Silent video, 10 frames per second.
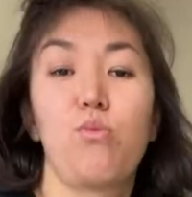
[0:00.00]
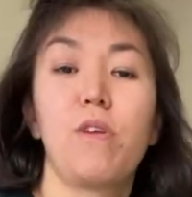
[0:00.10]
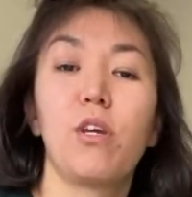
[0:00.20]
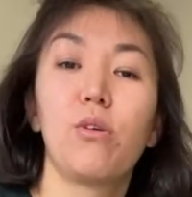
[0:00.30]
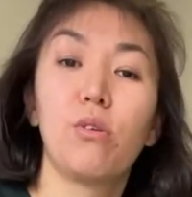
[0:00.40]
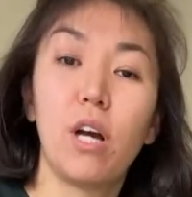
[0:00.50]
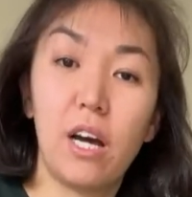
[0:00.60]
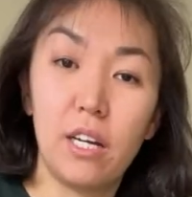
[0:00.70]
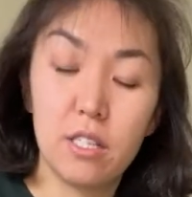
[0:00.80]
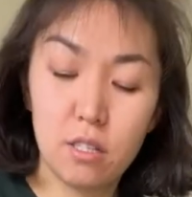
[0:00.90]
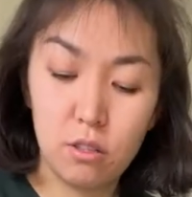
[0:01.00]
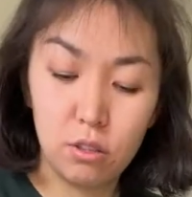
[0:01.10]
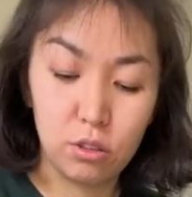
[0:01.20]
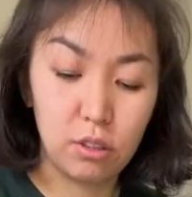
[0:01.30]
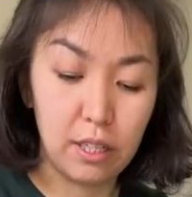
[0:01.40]
to make you guys
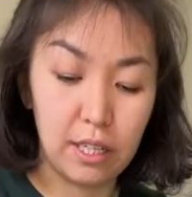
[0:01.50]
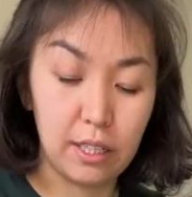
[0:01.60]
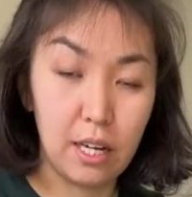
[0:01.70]
look like